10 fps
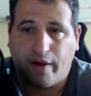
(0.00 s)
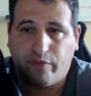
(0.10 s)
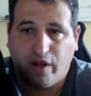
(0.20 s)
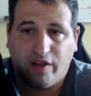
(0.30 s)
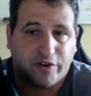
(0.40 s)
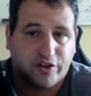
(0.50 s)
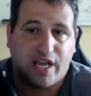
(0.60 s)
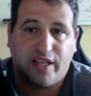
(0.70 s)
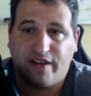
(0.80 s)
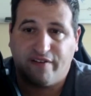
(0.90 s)
Well, if you're
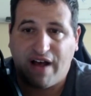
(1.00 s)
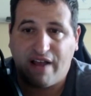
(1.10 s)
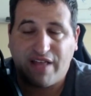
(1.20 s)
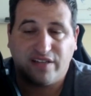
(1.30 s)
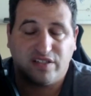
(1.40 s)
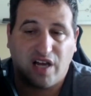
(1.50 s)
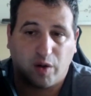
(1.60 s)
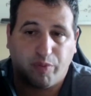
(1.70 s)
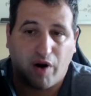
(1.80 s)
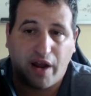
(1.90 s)
selling a $5,000
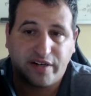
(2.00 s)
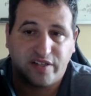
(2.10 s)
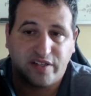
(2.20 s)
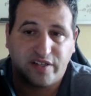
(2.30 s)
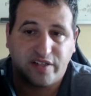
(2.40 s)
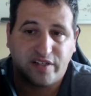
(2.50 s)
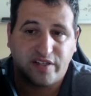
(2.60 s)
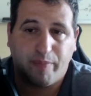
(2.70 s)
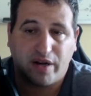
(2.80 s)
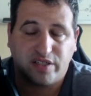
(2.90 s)
product, is
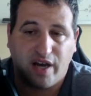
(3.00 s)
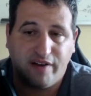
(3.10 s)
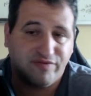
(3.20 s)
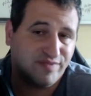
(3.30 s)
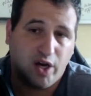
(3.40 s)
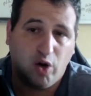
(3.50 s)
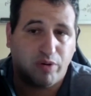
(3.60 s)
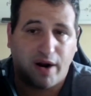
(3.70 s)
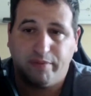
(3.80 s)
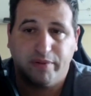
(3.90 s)
$500 enough? No,
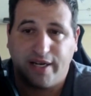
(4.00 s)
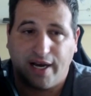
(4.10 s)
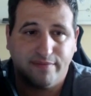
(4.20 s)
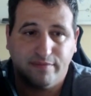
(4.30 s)
probably not.